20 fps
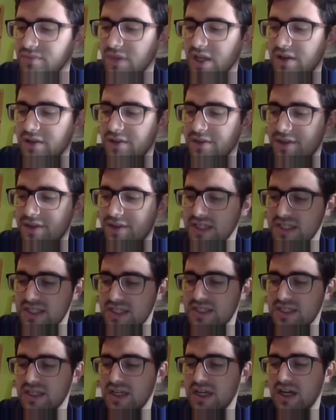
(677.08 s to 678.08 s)

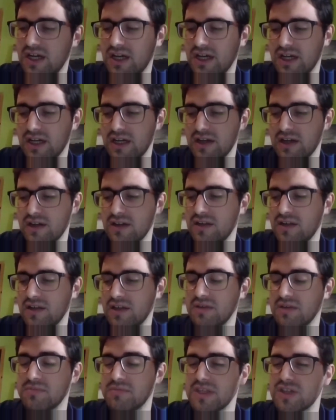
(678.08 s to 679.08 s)
this
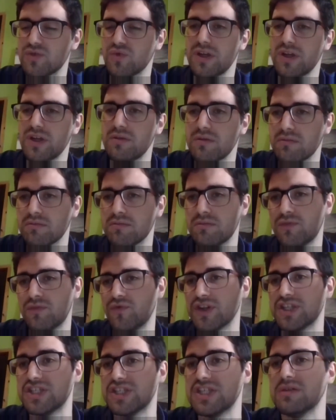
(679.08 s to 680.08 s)
in-between
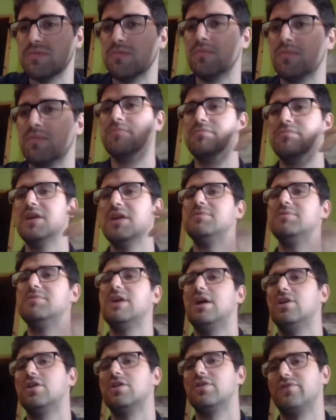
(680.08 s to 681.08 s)
regime, maybe a
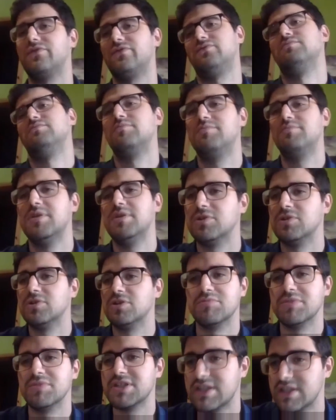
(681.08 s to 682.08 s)
lot of people in
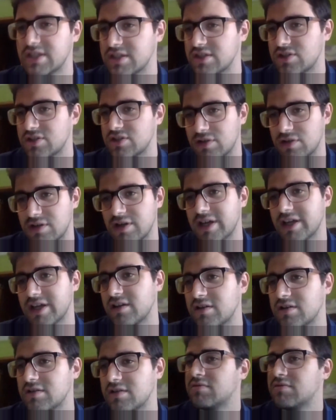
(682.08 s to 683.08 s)
business or like
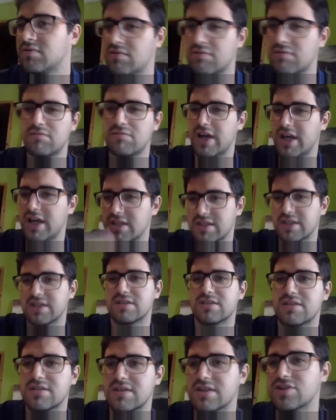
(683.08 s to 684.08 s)
us
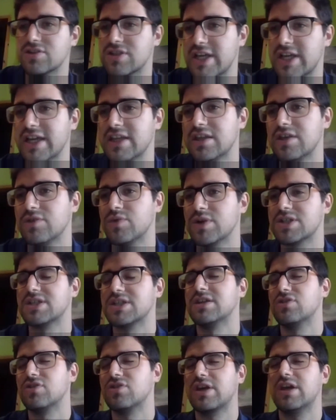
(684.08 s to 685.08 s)
as a society, we're
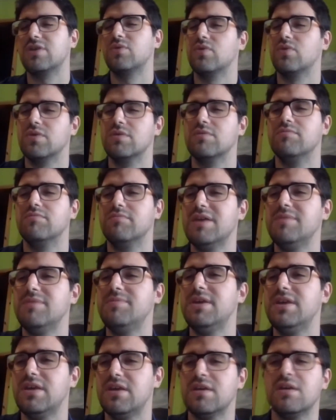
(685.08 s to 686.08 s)
saying, okay,
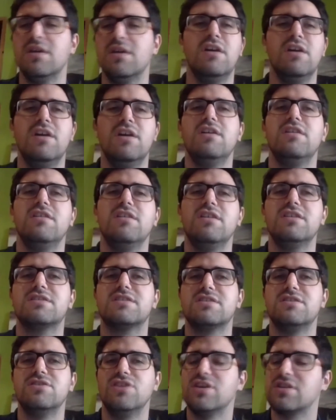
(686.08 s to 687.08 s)
maybe it's
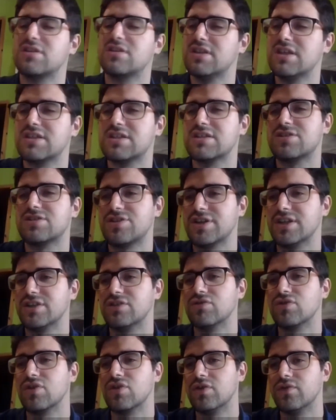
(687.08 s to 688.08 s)
not necessary to
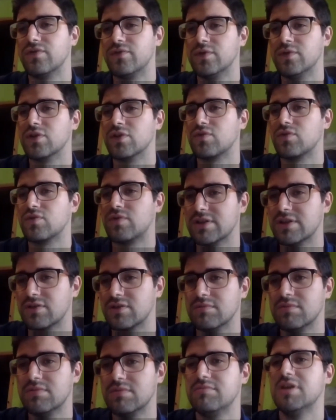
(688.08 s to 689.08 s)
go full quantum.
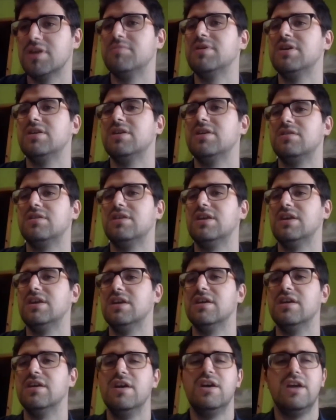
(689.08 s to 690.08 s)
Maybe the
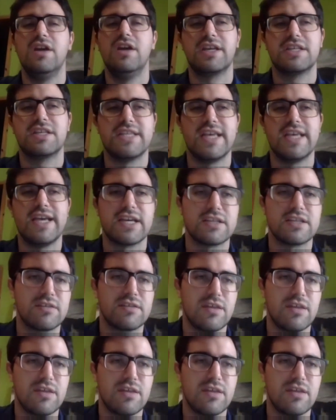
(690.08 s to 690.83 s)
exact